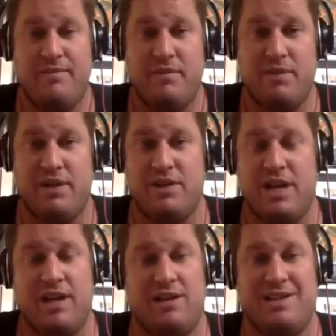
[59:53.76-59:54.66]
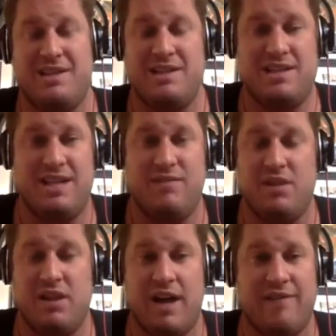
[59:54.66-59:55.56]
but you're t- this is a team with a
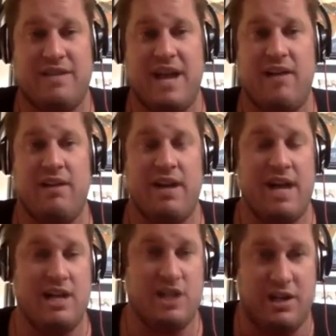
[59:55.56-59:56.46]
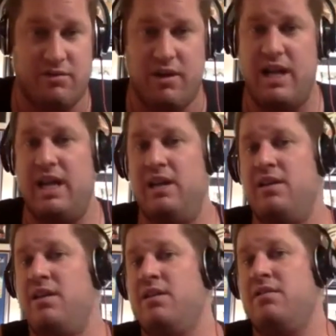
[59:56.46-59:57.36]
lot of talent. AJ
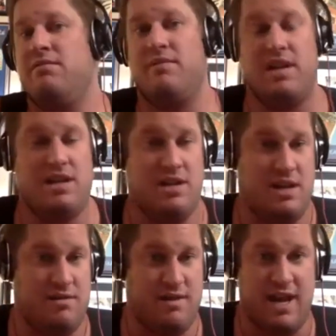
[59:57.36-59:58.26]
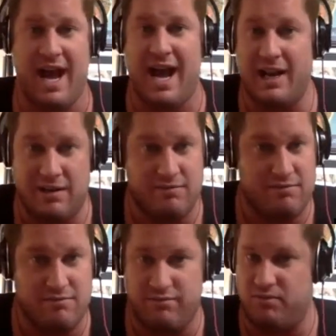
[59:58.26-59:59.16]
Green, they they
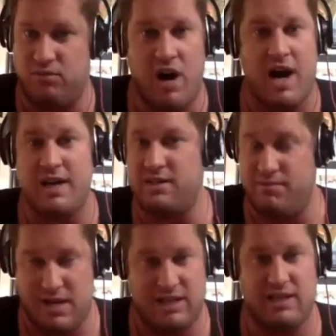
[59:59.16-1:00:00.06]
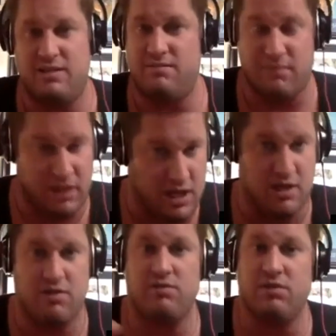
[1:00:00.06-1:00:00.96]
added Ross, Mixon,
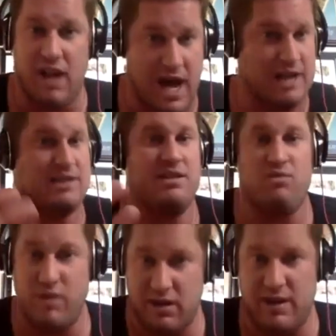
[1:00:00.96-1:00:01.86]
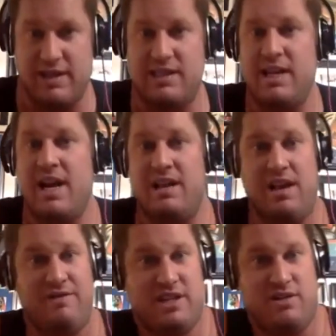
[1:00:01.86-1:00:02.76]
Malone, Lawson, Willis.
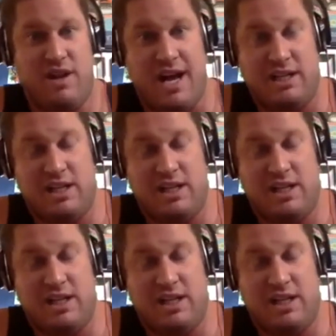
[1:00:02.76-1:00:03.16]
They've still got